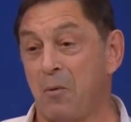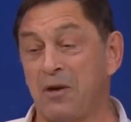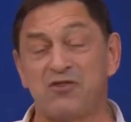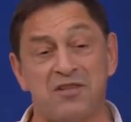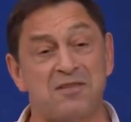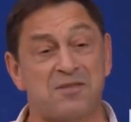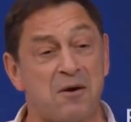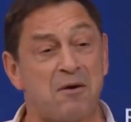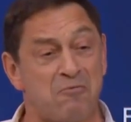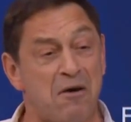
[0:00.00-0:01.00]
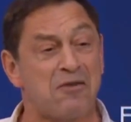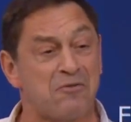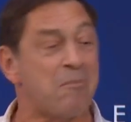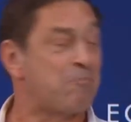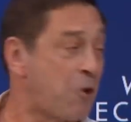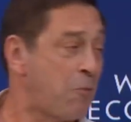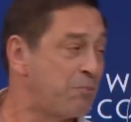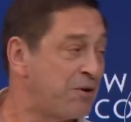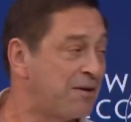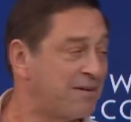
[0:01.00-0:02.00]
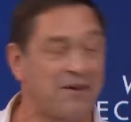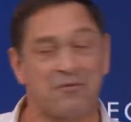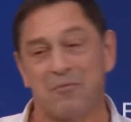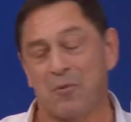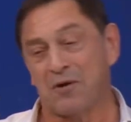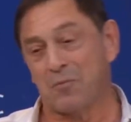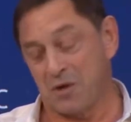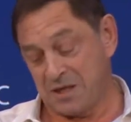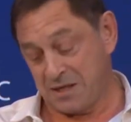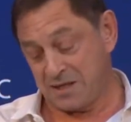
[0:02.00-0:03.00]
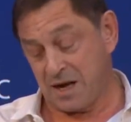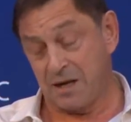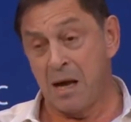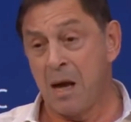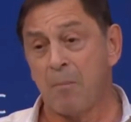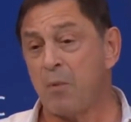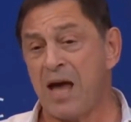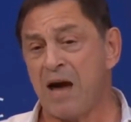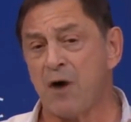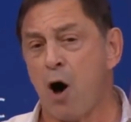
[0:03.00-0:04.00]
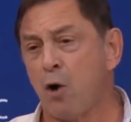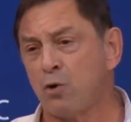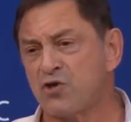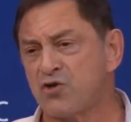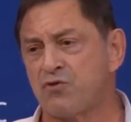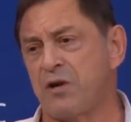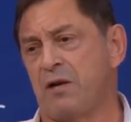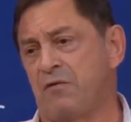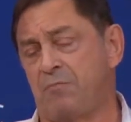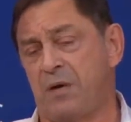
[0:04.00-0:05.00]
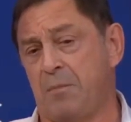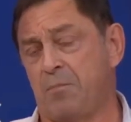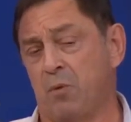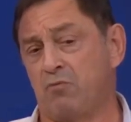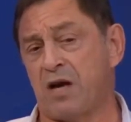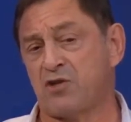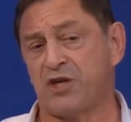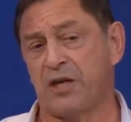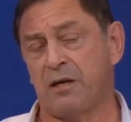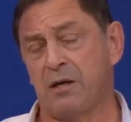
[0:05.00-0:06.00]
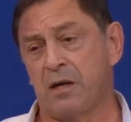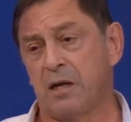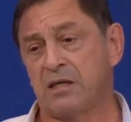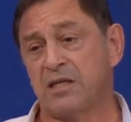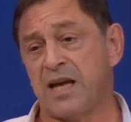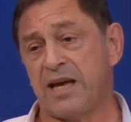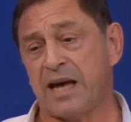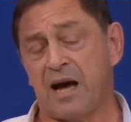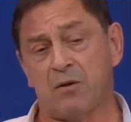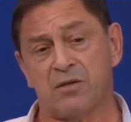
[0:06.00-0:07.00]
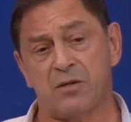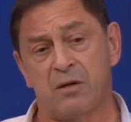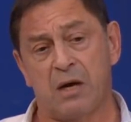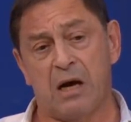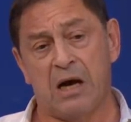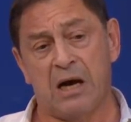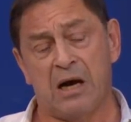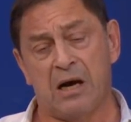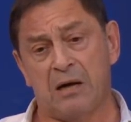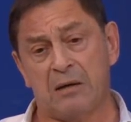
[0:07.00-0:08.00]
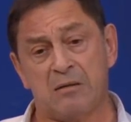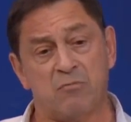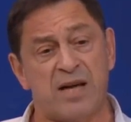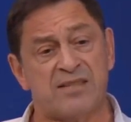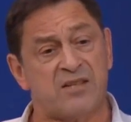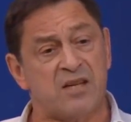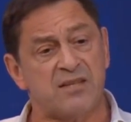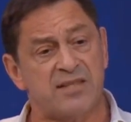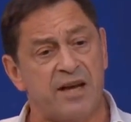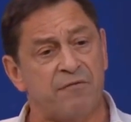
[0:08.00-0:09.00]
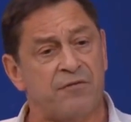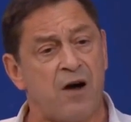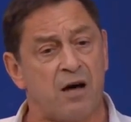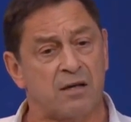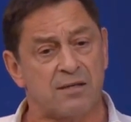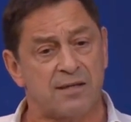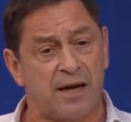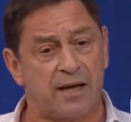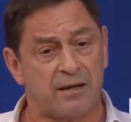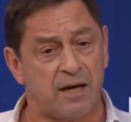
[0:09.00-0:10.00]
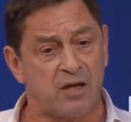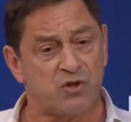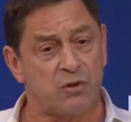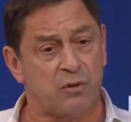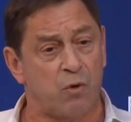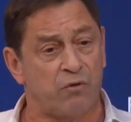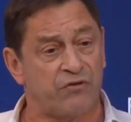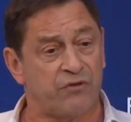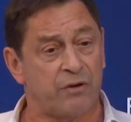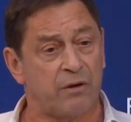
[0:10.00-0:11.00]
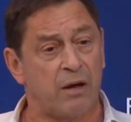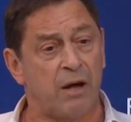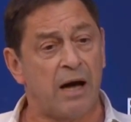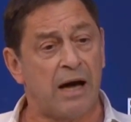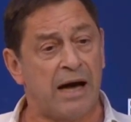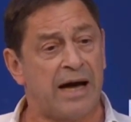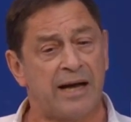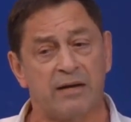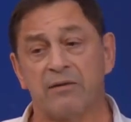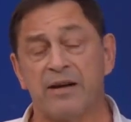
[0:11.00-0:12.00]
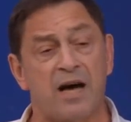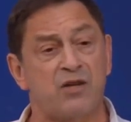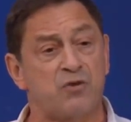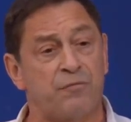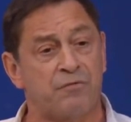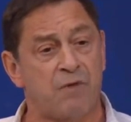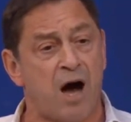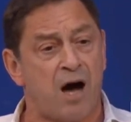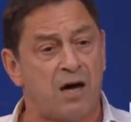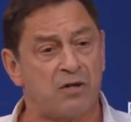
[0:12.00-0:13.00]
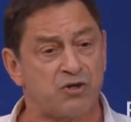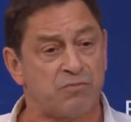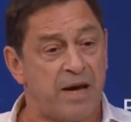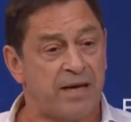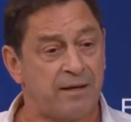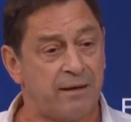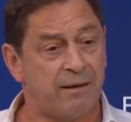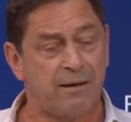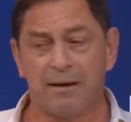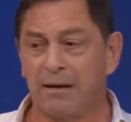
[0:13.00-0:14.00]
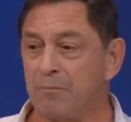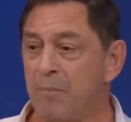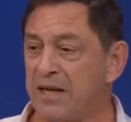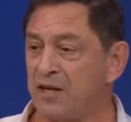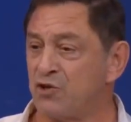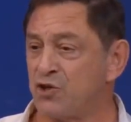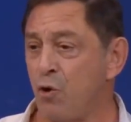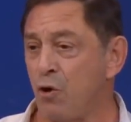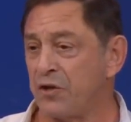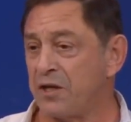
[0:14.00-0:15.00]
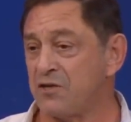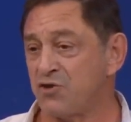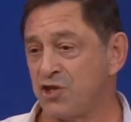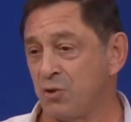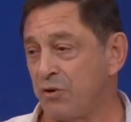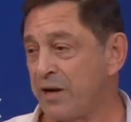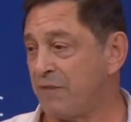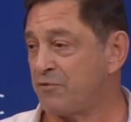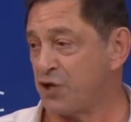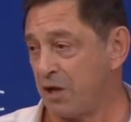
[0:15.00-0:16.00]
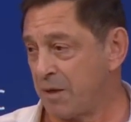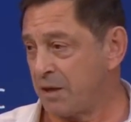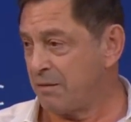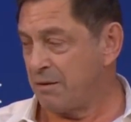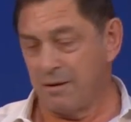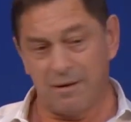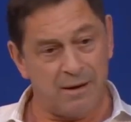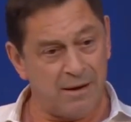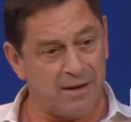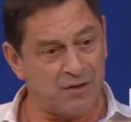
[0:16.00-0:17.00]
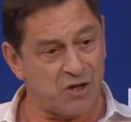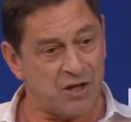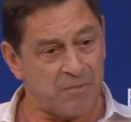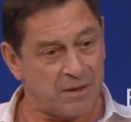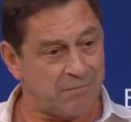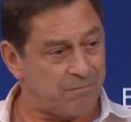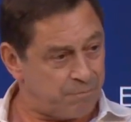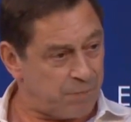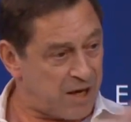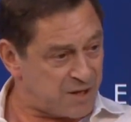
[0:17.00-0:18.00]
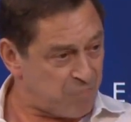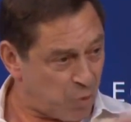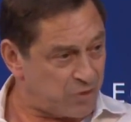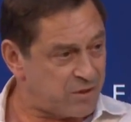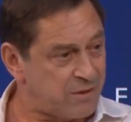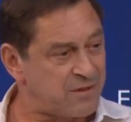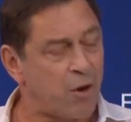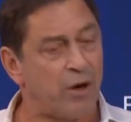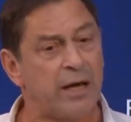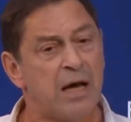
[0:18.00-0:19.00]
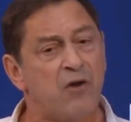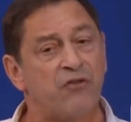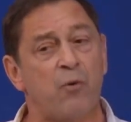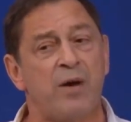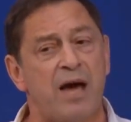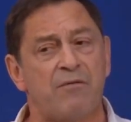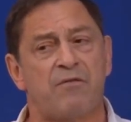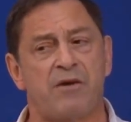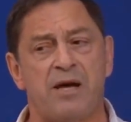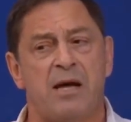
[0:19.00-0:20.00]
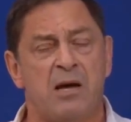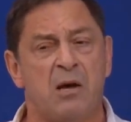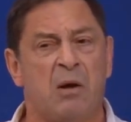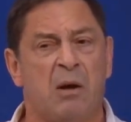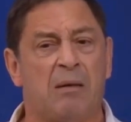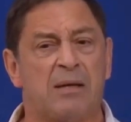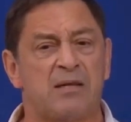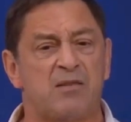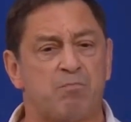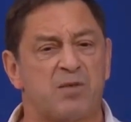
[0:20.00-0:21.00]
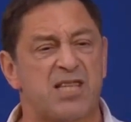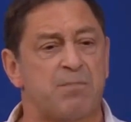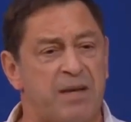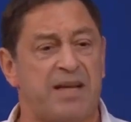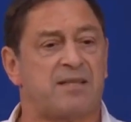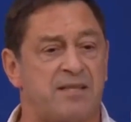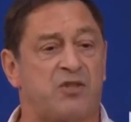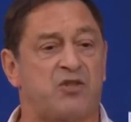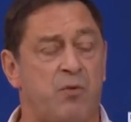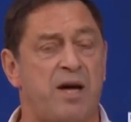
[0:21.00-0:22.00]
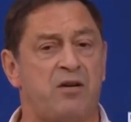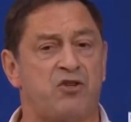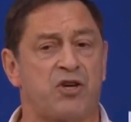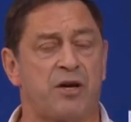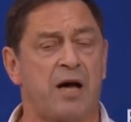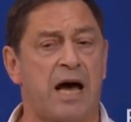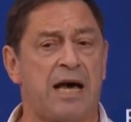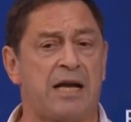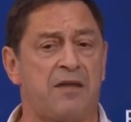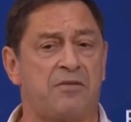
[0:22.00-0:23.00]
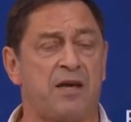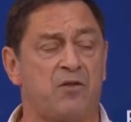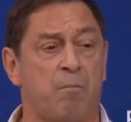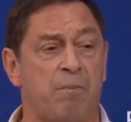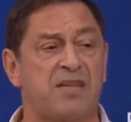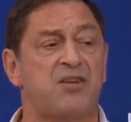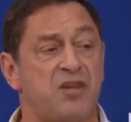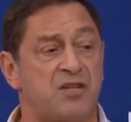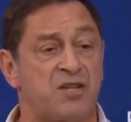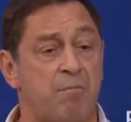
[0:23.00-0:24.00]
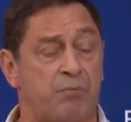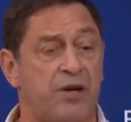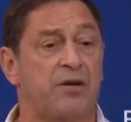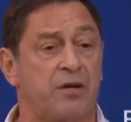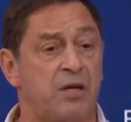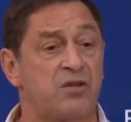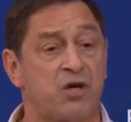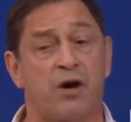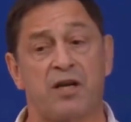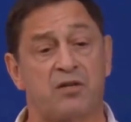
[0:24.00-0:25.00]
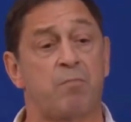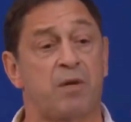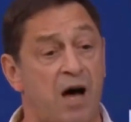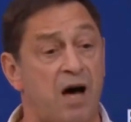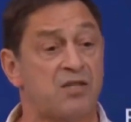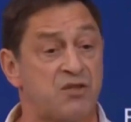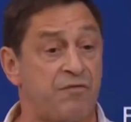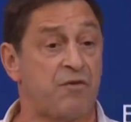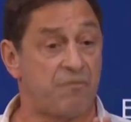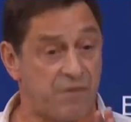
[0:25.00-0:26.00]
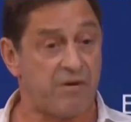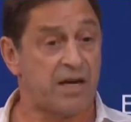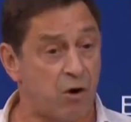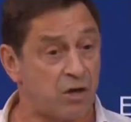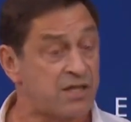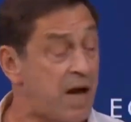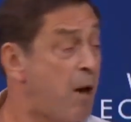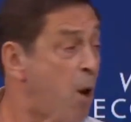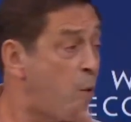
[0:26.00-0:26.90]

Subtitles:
which is rather appropriate given what he's done. But we have a whole string of people rushing to take out residency in France, like Nigel Lawson and Nigel Farage, making sure that his children have German passports and so on. So we have a very split situation, and I think the bitterness in Britain is going to last for a very long time,